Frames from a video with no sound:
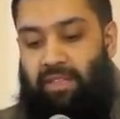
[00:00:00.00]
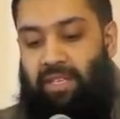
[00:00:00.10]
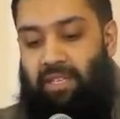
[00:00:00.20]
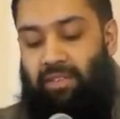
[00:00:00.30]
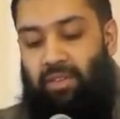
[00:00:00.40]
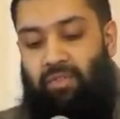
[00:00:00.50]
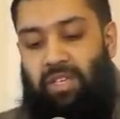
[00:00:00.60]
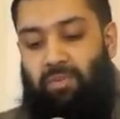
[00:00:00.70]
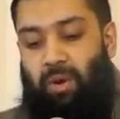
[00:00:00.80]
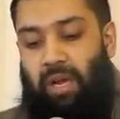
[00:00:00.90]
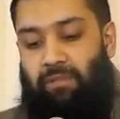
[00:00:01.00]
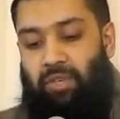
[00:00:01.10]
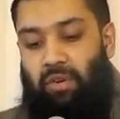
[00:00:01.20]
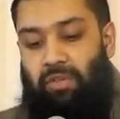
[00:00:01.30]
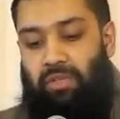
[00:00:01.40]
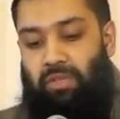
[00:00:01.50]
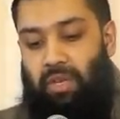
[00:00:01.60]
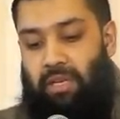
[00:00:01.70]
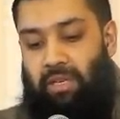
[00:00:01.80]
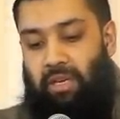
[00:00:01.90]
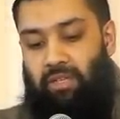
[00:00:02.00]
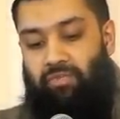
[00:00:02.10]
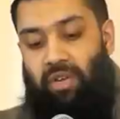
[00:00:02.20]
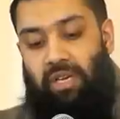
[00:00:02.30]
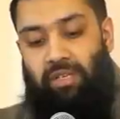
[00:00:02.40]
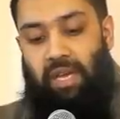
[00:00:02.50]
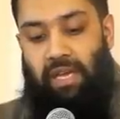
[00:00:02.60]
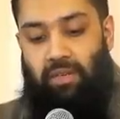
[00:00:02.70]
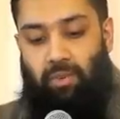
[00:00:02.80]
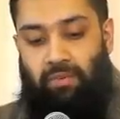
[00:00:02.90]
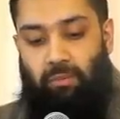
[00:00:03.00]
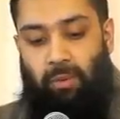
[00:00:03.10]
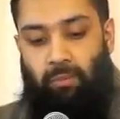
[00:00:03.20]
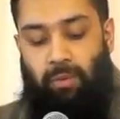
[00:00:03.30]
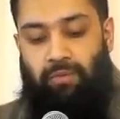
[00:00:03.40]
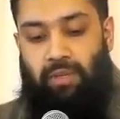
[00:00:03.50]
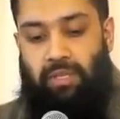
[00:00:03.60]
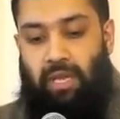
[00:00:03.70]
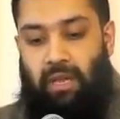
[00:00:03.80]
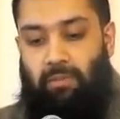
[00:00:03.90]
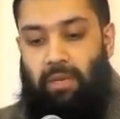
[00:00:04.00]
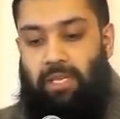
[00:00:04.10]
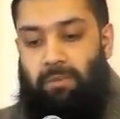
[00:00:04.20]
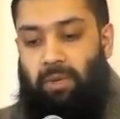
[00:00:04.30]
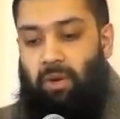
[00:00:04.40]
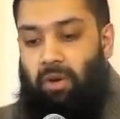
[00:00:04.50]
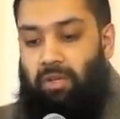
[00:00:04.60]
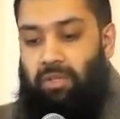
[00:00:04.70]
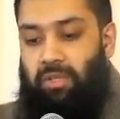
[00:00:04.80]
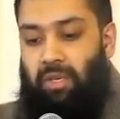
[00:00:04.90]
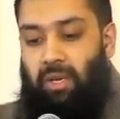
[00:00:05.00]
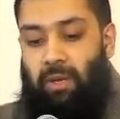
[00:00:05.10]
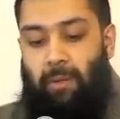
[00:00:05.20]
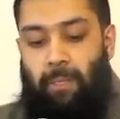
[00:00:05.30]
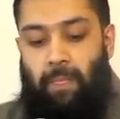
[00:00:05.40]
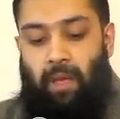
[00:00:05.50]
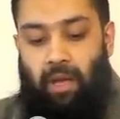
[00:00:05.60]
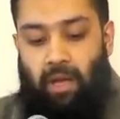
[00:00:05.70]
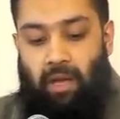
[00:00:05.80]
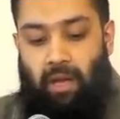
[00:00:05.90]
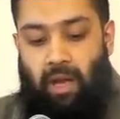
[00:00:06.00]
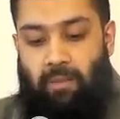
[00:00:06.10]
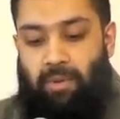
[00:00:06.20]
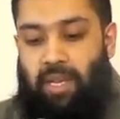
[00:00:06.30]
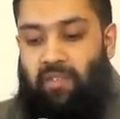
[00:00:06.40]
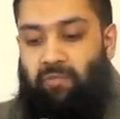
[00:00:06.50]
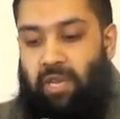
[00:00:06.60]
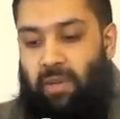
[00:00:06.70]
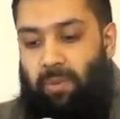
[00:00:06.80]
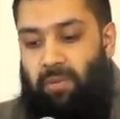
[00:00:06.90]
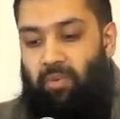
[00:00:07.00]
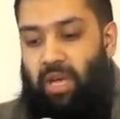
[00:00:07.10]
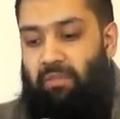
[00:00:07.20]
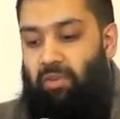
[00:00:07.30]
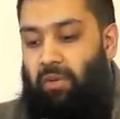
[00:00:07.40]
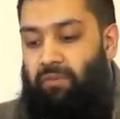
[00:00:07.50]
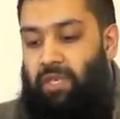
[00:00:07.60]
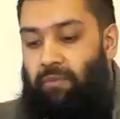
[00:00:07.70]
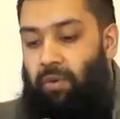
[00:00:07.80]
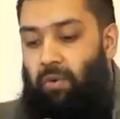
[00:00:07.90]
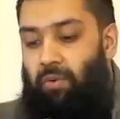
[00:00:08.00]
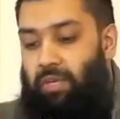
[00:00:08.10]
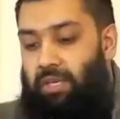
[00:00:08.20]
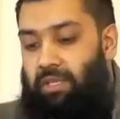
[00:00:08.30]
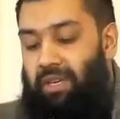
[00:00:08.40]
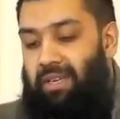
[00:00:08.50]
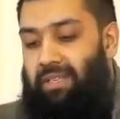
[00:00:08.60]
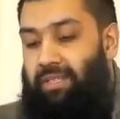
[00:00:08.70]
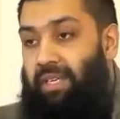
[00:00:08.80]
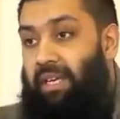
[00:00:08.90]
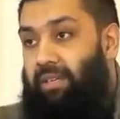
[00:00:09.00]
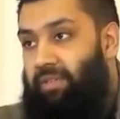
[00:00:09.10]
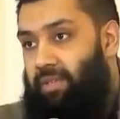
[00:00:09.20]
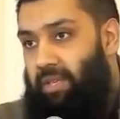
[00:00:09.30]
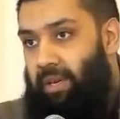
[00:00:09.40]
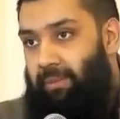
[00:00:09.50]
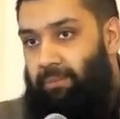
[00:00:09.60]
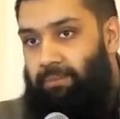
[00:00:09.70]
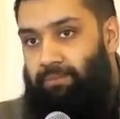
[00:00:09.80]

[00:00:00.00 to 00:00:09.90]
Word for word: this the reason why I've chosen and, and to really to end with, with, with, this name is because uh, I believe many people have a lot of difficulties in understanding this name.